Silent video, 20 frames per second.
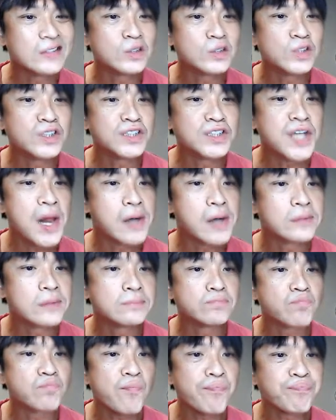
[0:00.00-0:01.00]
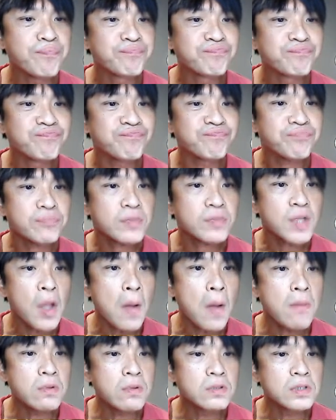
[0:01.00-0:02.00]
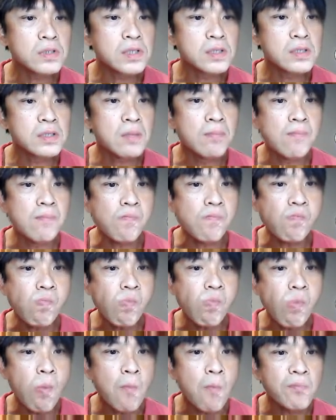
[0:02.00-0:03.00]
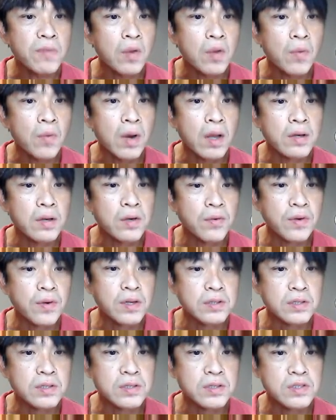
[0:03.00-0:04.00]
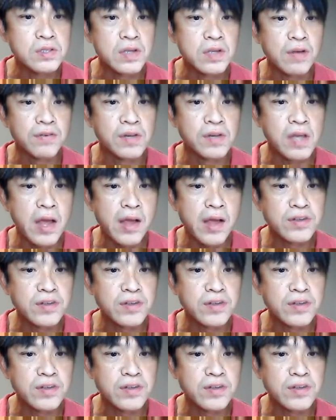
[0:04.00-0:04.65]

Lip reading: Interesting. Let's see what other recent stuff he